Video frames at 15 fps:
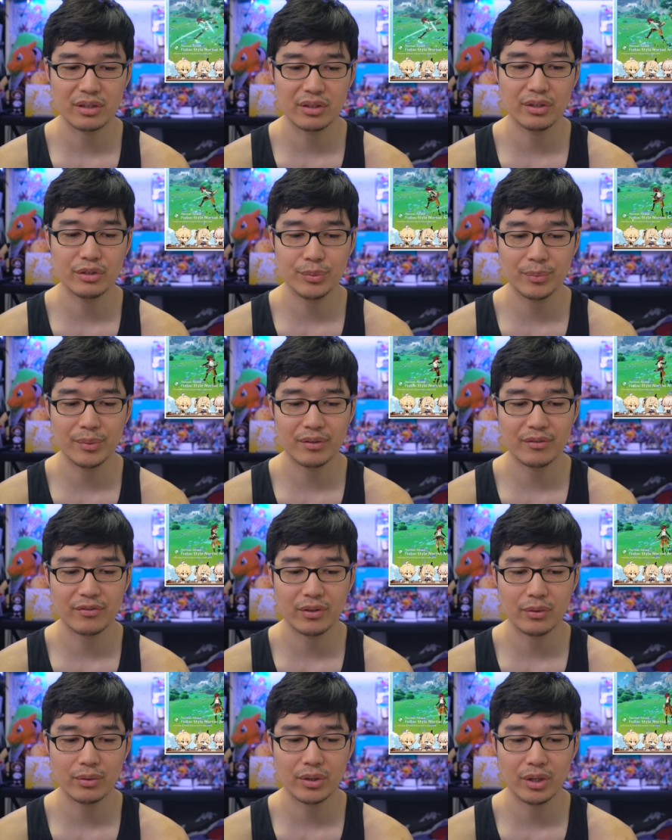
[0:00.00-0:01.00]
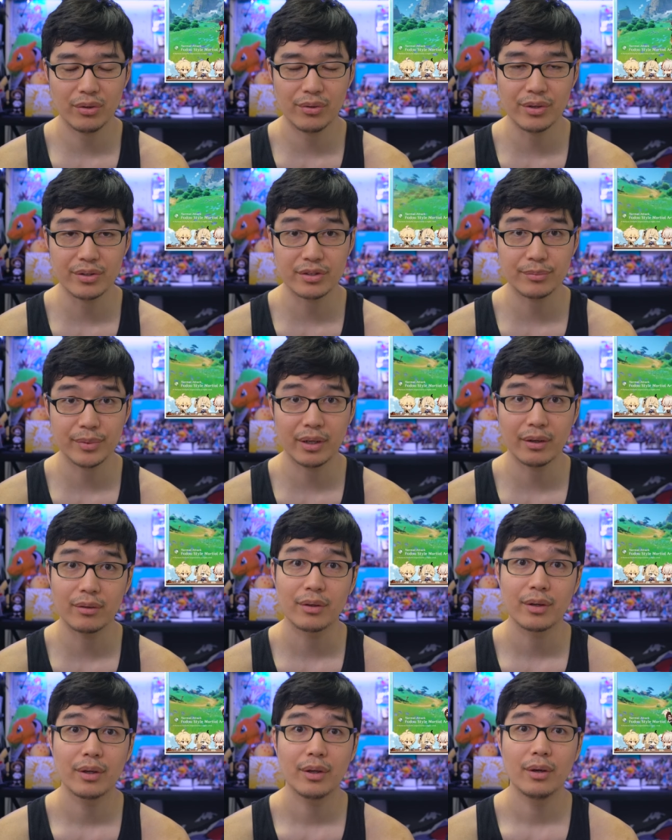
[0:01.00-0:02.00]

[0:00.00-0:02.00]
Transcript: It does make me feel curious about